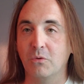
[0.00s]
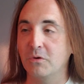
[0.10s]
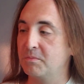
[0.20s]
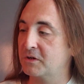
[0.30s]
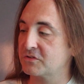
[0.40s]

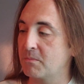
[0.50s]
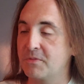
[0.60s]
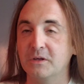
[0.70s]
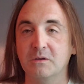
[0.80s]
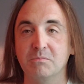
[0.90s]
Only because I'm
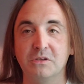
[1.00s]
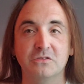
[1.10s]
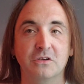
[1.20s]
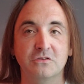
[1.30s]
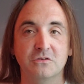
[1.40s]
thinking B
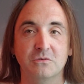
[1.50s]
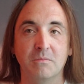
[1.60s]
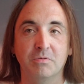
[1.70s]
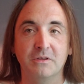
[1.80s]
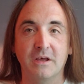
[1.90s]
sus2. I
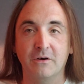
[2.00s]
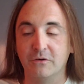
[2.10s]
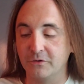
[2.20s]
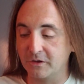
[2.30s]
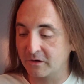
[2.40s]
played that
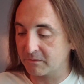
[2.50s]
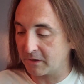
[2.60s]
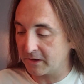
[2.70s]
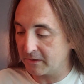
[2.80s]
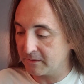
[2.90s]
earlier,
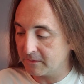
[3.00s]
right?